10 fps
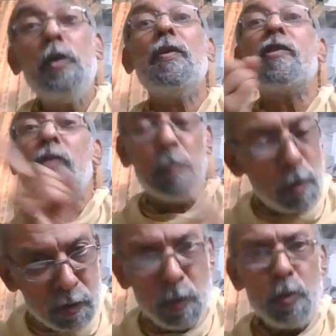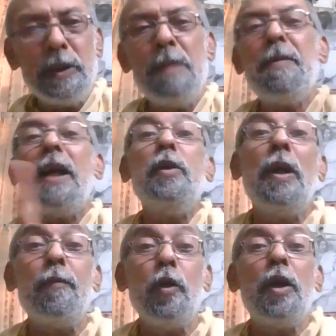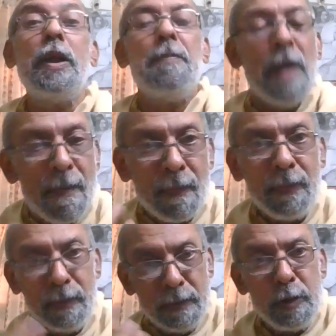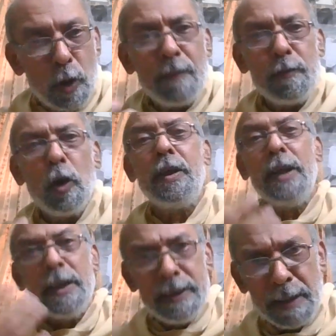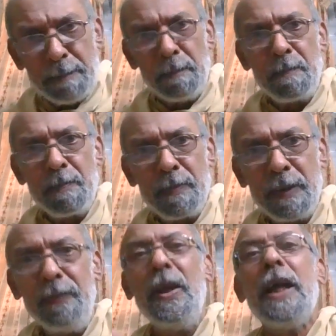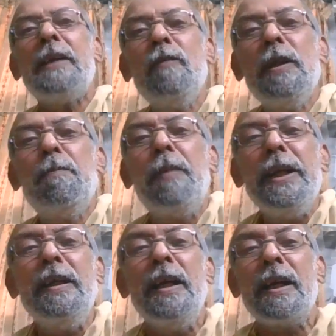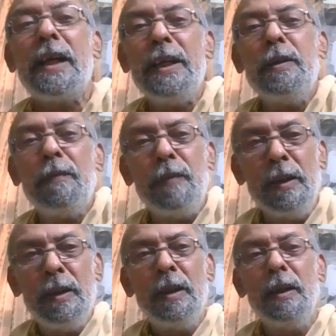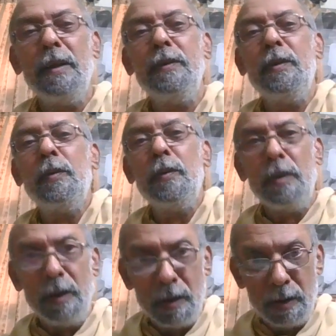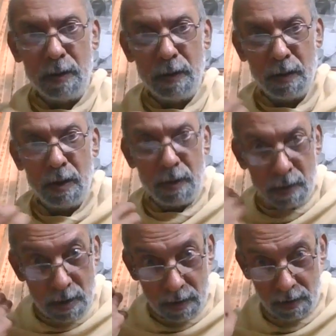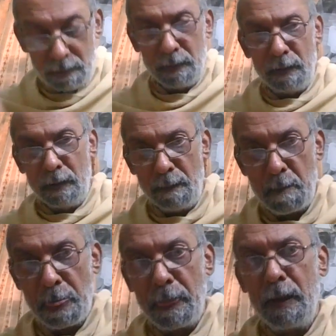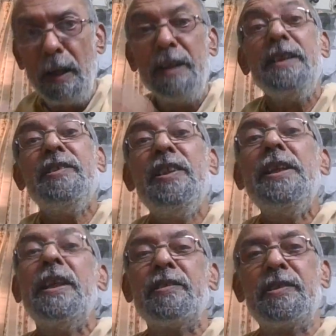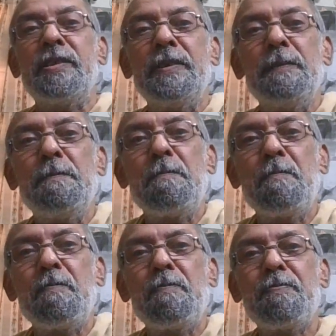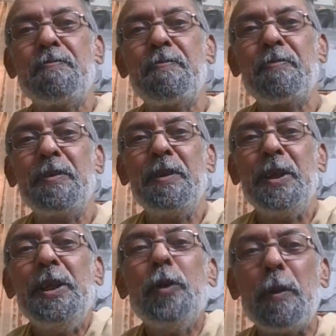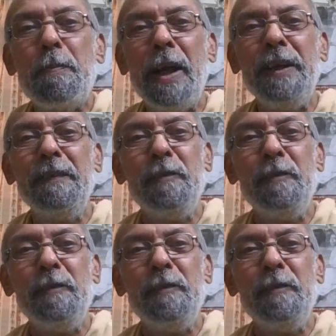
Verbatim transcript: you were supposed to do them and you have not done you have not done them that will bring kind of a, a you know a, a, uneasiness in your mind